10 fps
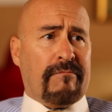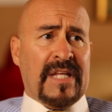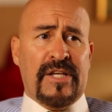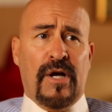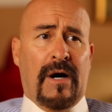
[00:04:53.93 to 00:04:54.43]

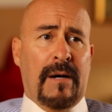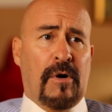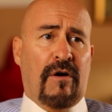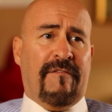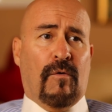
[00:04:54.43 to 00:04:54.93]
you know, I'm
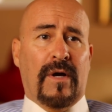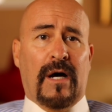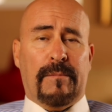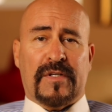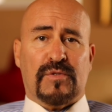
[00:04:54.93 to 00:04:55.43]
all for
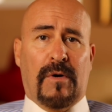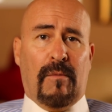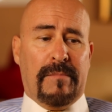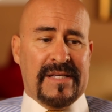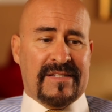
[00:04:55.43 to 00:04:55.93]
helping small
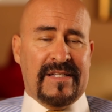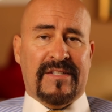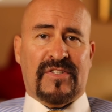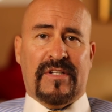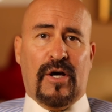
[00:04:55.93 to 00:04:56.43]

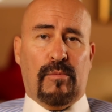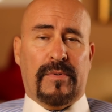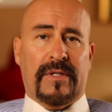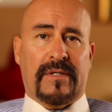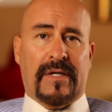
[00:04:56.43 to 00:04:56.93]
business and
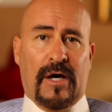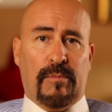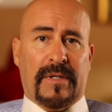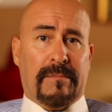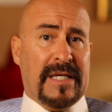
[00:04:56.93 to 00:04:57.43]
helping
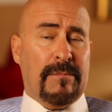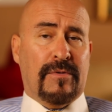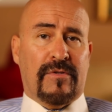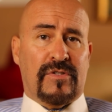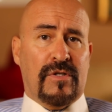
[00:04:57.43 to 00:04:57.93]
helping
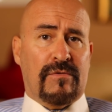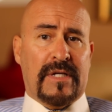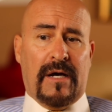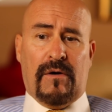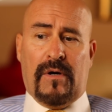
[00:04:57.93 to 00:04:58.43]
people. There's no
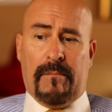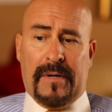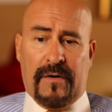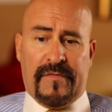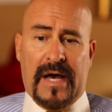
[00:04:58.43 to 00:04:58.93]
doubt
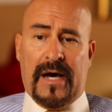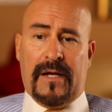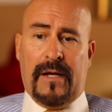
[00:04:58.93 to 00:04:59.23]
about that.